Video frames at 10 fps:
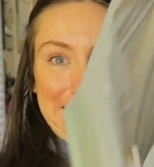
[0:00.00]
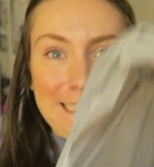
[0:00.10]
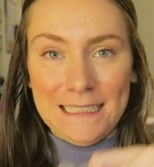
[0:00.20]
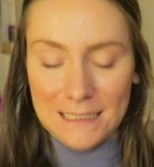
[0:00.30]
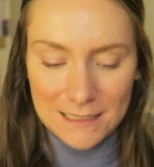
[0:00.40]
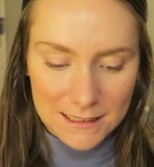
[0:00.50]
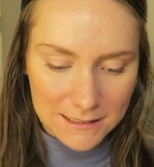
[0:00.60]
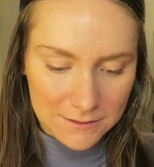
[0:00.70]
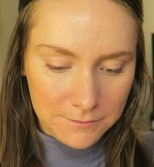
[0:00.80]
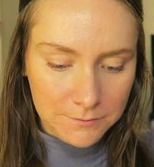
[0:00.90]

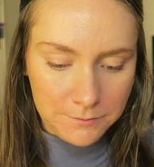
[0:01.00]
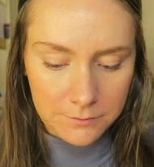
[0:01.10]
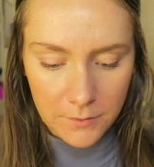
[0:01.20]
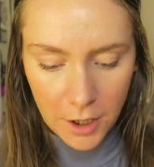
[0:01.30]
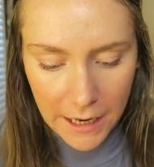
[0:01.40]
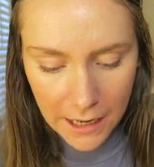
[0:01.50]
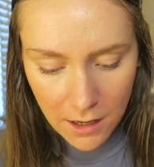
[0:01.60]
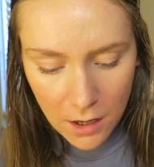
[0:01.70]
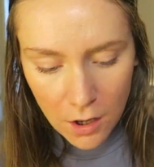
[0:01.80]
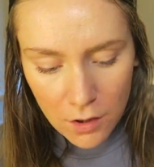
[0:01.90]
All right.
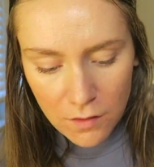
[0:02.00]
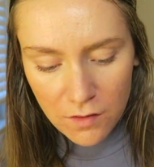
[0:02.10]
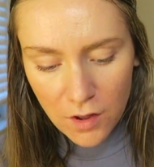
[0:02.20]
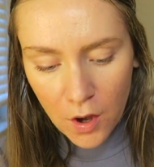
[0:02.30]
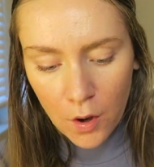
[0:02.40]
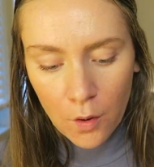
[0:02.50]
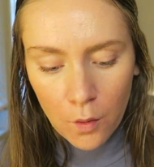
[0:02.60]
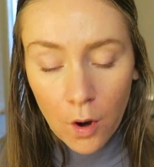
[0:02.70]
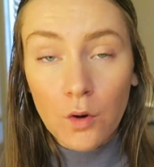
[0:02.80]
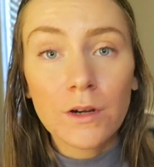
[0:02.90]

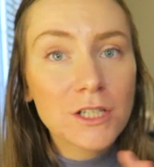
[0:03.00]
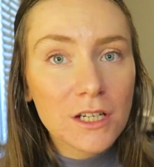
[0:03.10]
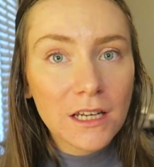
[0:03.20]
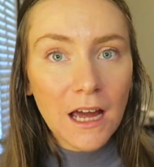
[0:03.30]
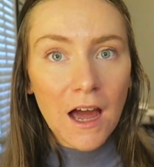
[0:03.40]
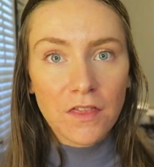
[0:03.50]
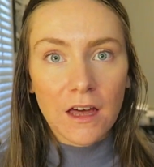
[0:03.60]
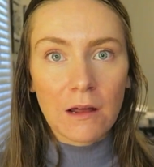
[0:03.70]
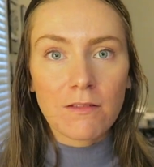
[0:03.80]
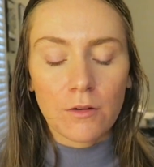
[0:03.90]
So originally I
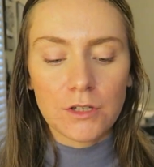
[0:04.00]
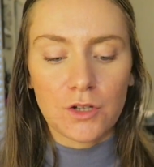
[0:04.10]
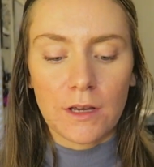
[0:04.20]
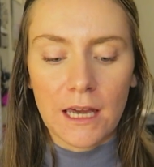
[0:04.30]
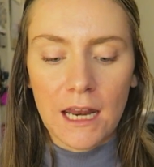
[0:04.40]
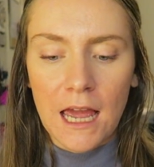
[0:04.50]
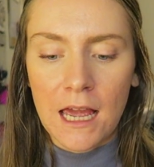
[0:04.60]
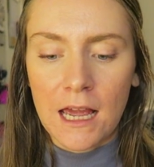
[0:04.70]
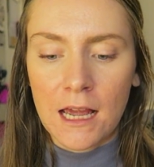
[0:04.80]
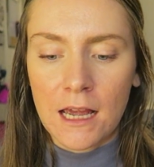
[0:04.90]
thought I was going to get
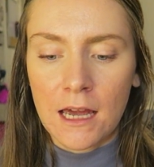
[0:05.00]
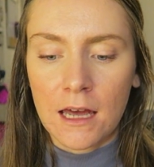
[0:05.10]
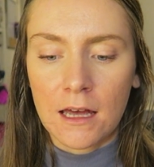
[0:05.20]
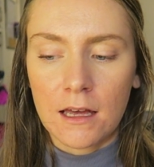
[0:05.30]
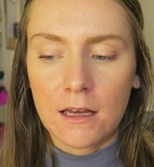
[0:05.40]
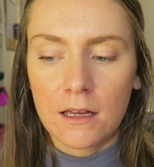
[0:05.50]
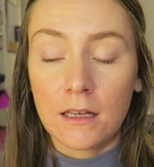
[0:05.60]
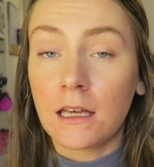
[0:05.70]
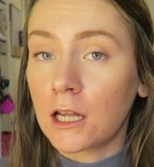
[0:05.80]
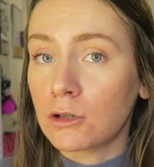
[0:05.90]
a
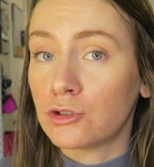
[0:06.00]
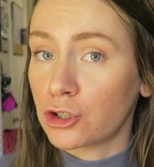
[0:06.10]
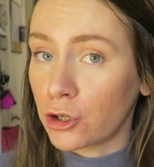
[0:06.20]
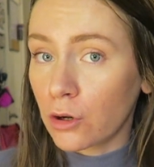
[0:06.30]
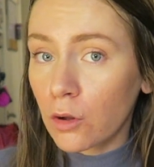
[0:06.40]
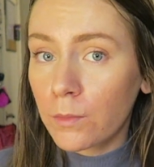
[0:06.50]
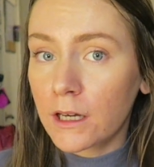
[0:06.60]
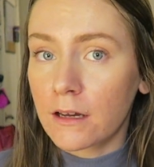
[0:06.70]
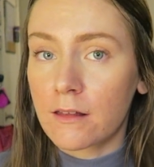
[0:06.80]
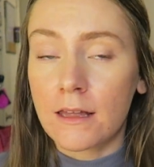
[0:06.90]
yellow journal
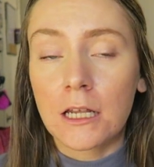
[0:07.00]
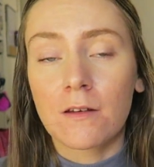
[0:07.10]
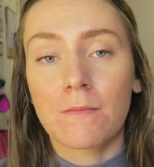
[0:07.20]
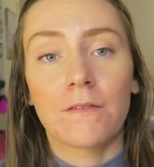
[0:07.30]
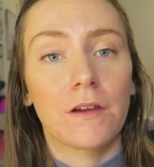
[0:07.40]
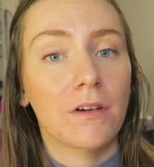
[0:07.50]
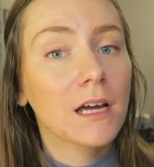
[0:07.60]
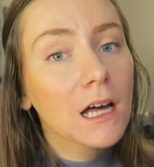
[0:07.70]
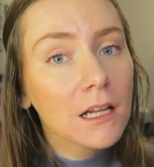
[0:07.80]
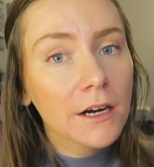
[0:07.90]
because yellow is my favorite
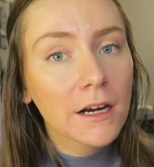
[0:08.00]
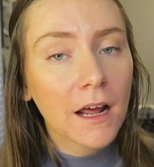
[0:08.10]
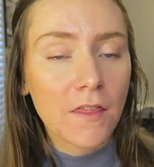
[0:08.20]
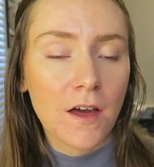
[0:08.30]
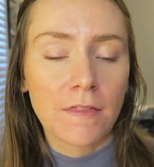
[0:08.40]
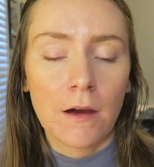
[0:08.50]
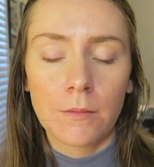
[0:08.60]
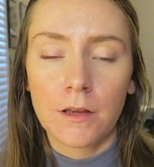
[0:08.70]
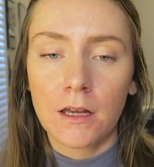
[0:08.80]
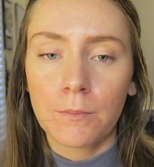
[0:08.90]
color, and I thought that would
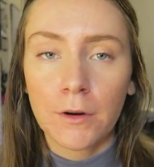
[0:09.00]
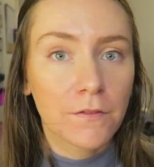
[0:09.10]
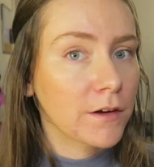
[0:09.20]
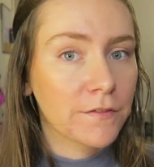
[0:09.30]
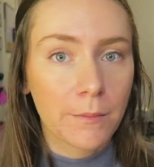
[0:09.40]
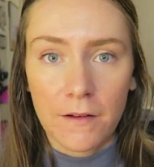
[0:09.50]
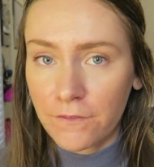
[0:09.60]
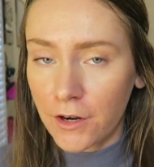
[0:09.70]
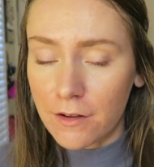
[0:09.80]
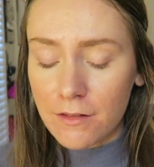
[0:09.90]
be perfect for my
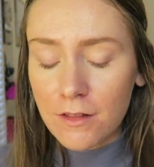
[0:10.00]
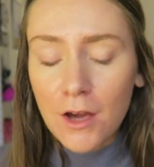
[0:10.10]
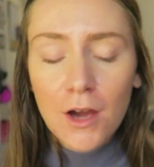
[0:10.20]
first